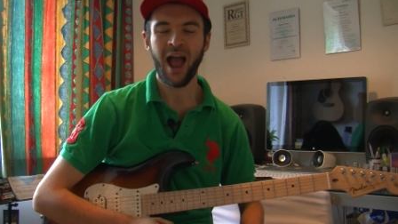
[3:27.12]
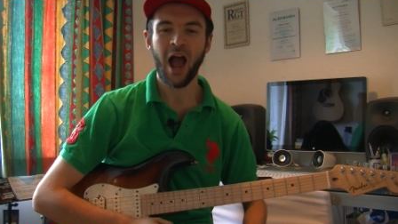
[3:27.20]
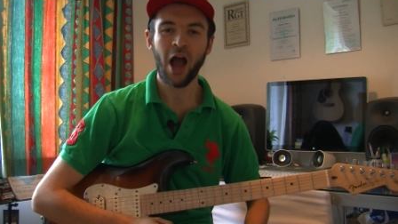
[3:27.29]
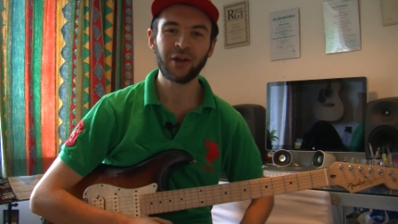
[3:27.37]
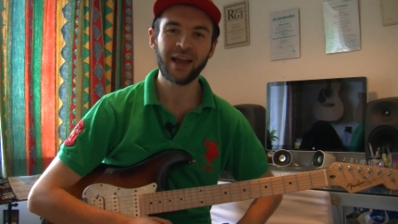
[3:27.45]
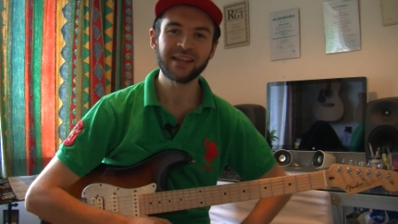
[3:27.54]

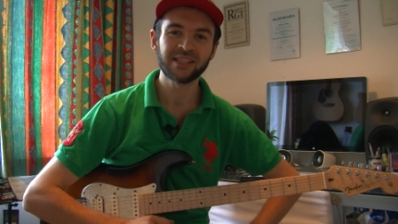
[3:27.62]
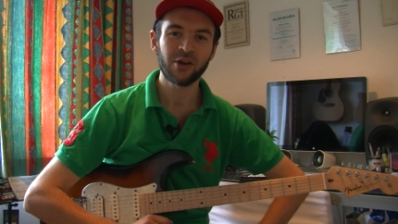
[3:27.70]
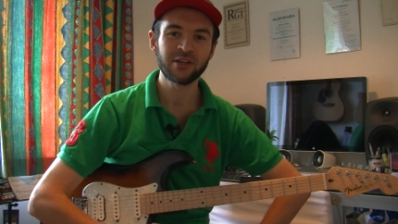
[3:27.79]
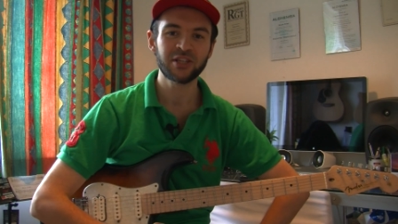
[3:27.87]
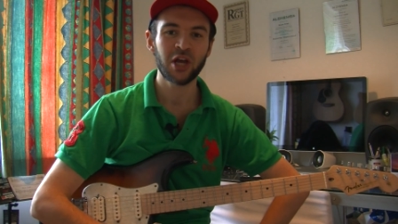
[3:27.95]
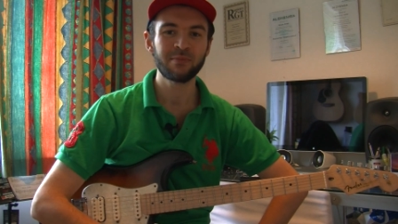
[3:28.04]
Okay, so
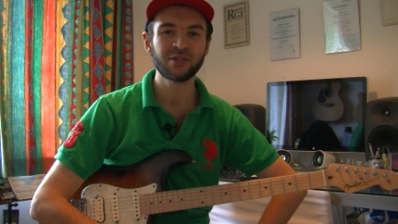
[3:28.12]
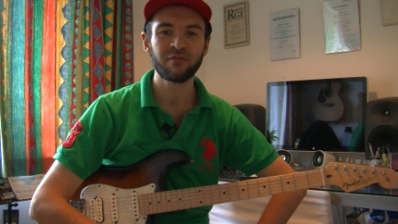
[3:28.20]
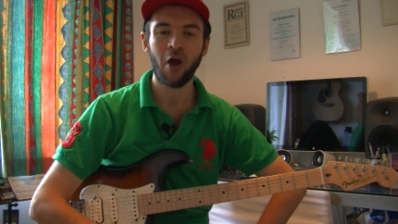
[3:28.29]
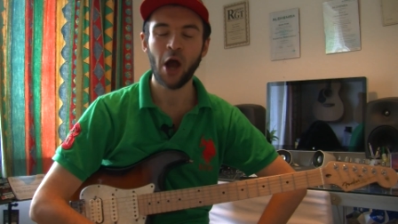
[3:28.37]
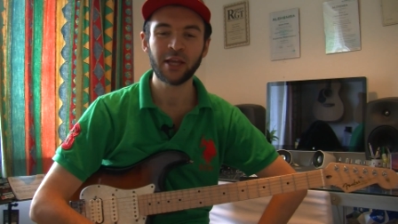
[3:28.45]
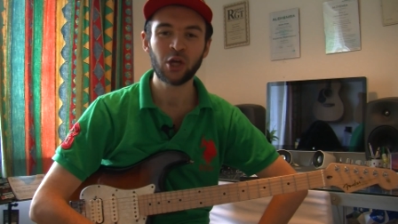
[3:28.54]
in terms of
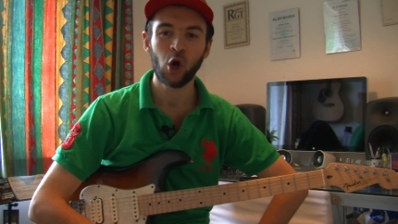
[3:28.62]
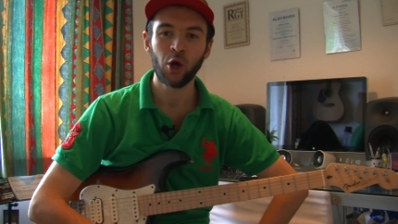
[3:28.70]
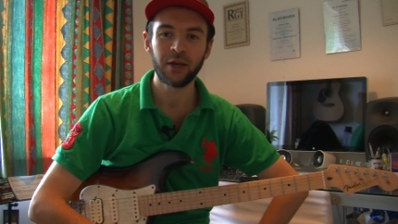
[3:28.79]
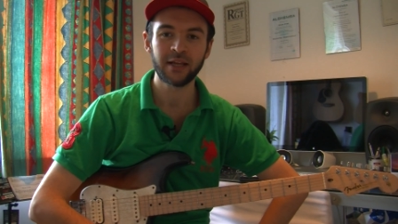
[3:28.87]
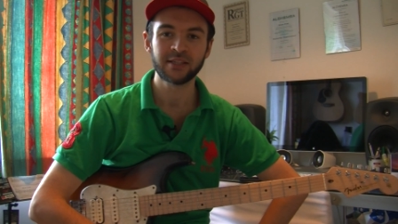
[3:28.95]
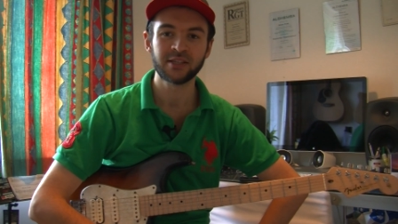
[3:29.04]

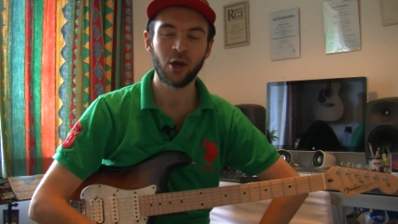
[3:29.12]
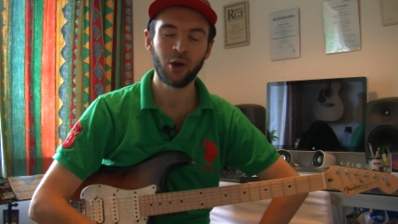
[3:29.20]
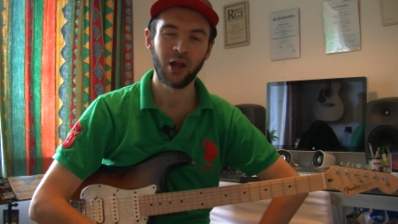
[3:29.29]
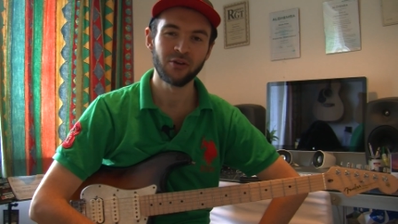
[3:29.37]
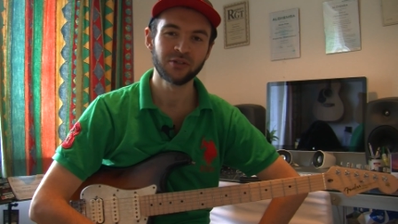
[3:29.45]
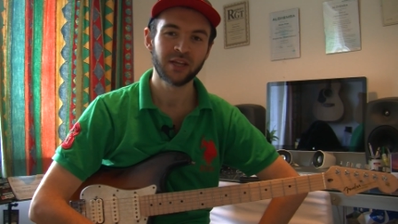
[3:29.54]
iconic
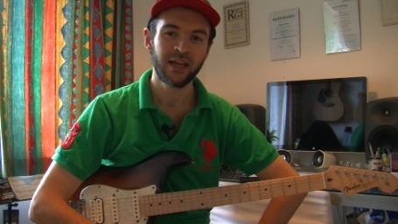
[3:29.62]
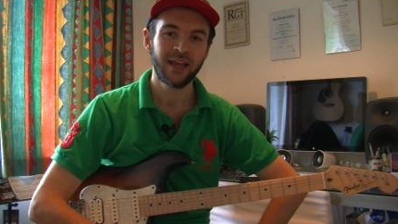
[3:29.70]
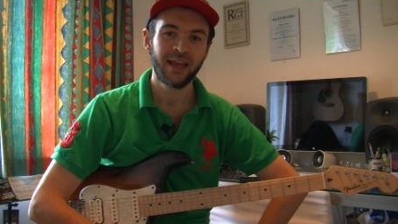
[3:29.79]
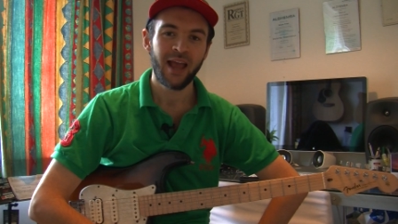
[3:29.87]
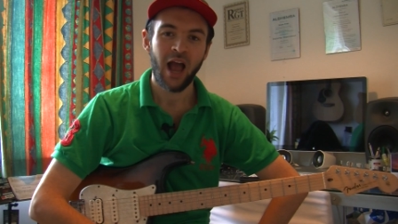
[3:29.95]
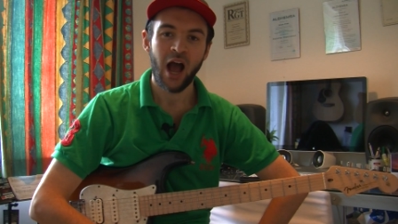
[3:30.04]
solos,
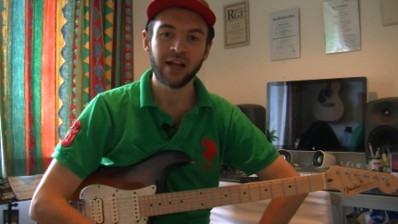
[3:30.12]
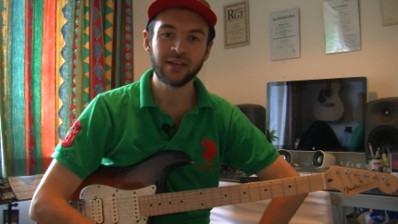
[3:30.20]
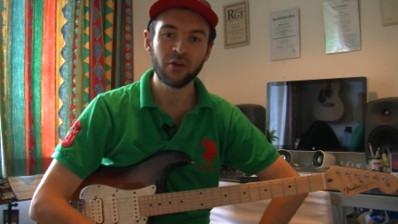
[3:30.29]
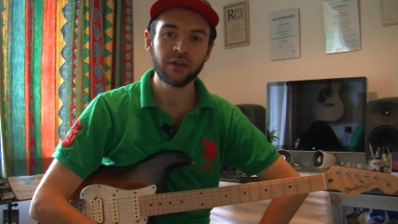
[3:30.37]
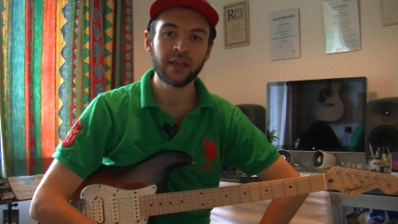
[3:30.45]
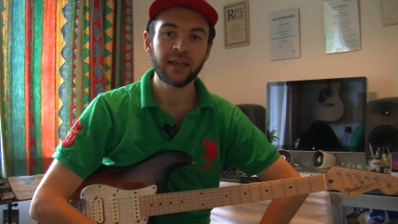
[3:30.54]
I
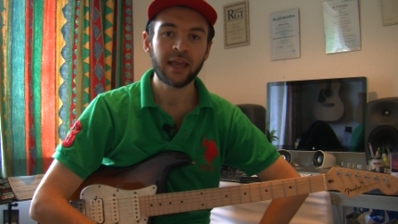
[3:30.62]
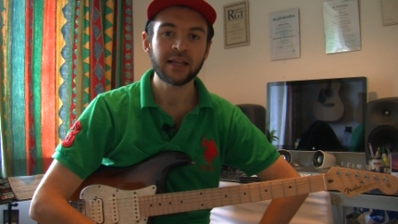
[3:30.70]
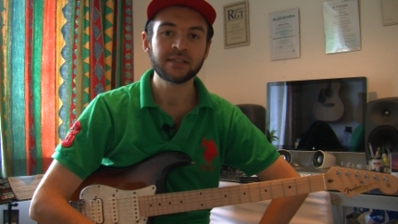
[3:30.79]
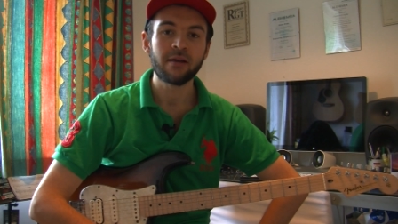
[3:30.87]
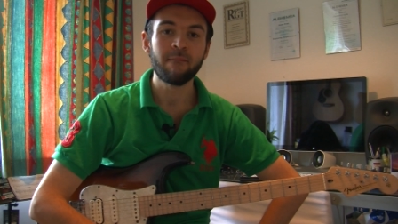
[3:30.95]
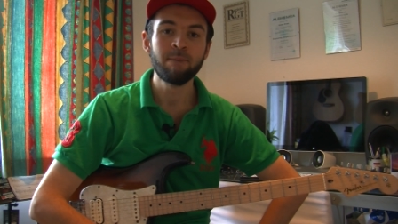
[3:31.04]
don't think it
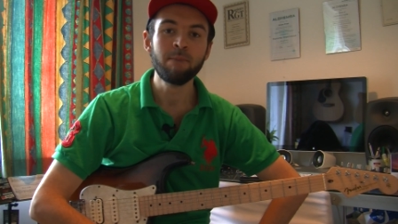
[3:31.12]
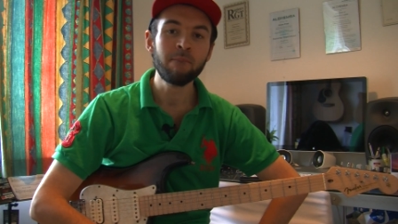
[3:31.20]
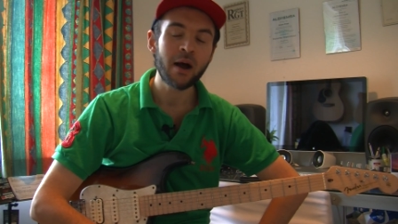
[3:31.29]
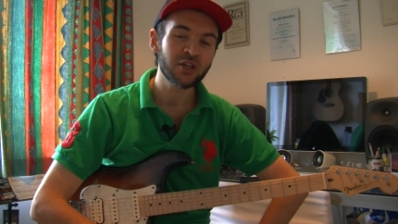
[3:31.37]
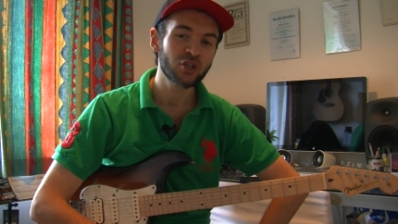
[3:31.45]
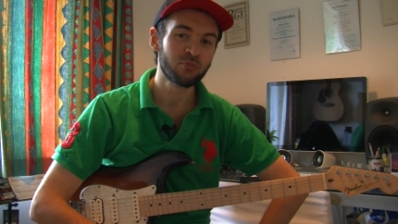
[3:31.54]
gets
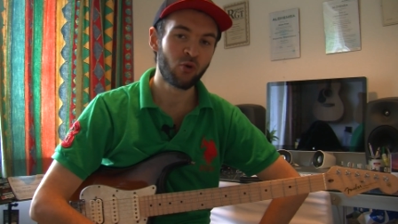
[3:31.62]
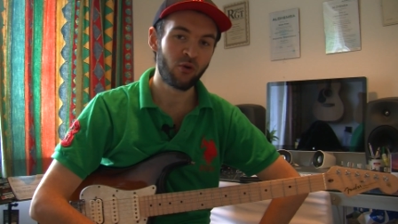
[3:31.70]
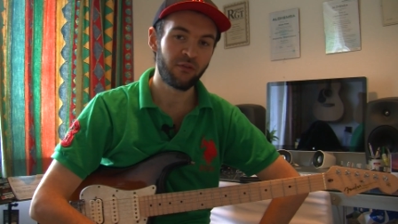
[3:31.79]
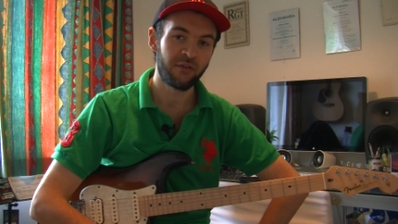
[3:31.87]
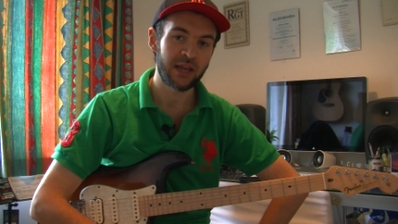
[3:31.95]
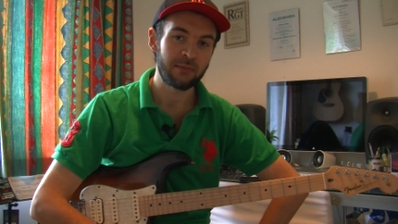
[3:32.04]
much more
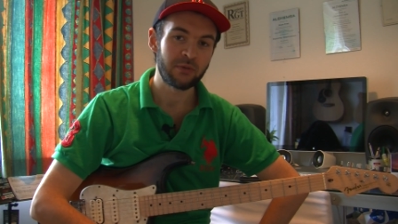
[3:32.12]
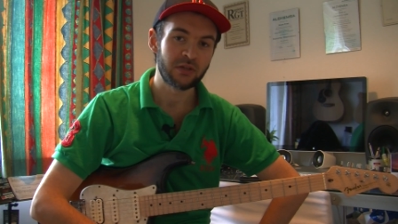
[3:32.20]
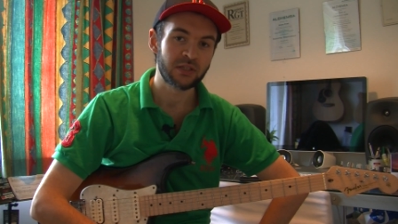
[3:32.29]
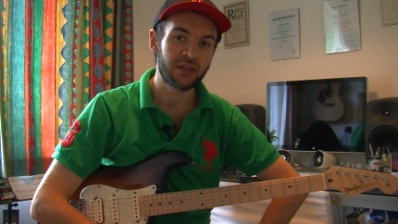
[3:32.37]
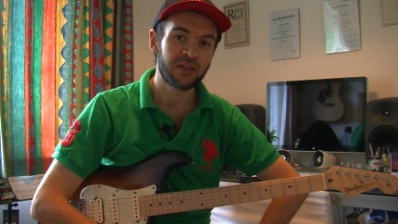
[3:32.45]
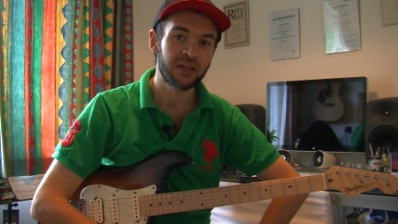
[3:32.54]

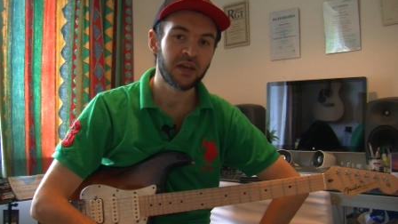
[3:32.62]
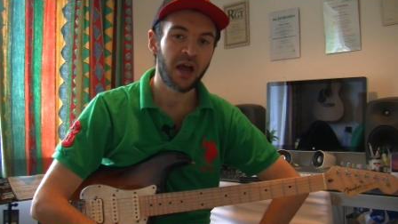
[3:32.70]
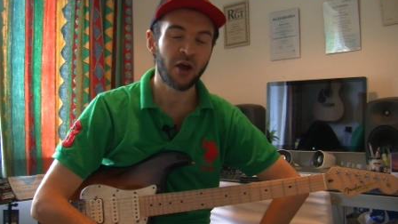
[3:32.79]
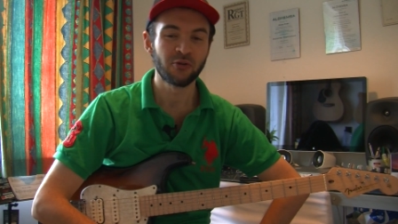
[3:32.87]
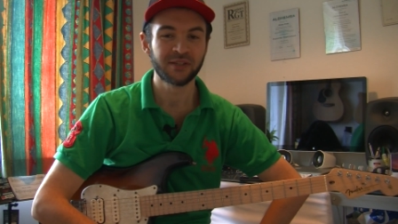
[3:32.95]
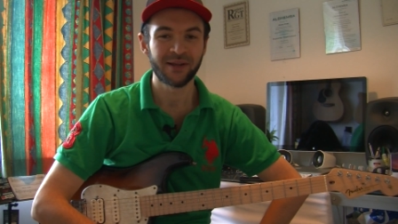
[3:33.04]
famous than
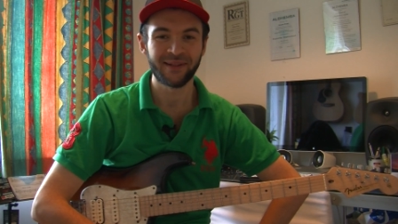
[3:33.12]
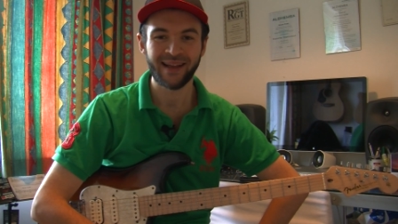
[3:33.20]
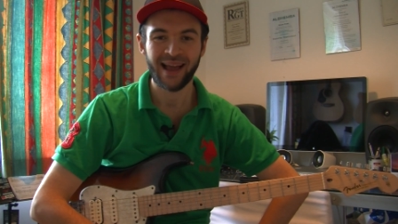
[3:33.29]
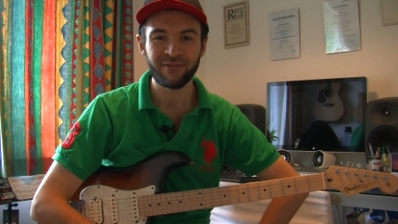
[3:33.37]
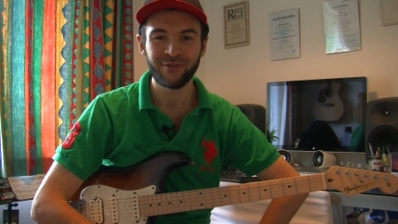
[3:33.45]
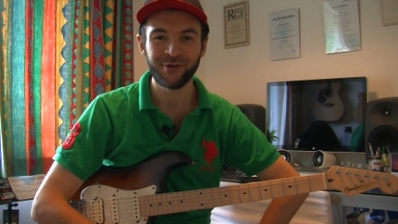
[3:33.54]
Hotel
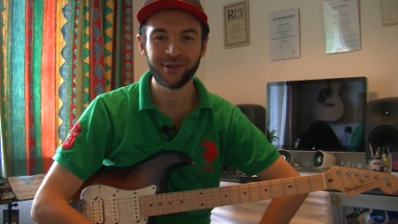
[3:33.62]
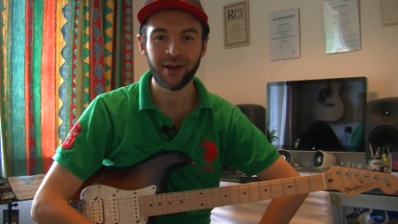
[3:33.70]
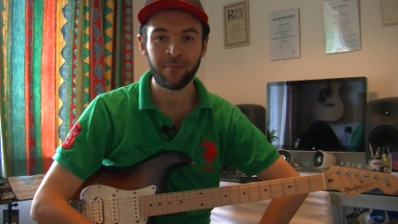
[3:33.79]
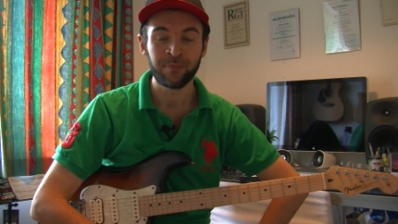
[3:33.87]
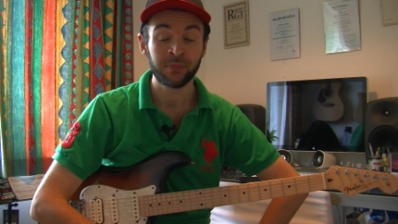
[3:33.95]
California.